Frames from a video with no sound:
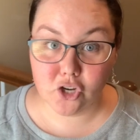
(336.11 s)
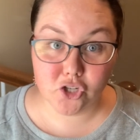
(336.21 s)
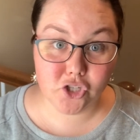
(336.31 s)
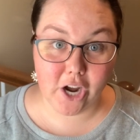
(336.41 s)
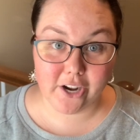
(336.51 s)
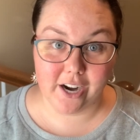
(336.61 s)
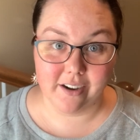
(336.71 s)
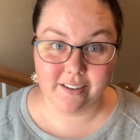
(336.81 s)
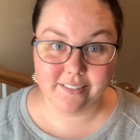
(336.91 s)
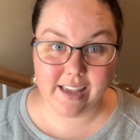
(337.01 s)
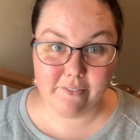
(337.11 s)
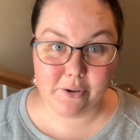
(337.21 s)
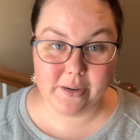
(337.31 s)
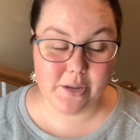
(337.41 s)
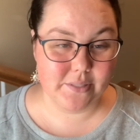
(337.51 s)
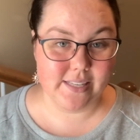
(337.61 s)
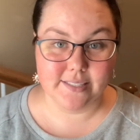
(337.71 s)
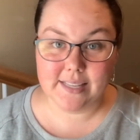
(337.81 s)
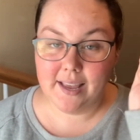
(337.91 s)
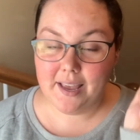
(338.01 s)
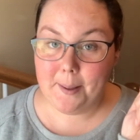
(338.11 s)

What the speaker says: Shocker, everyone knows this.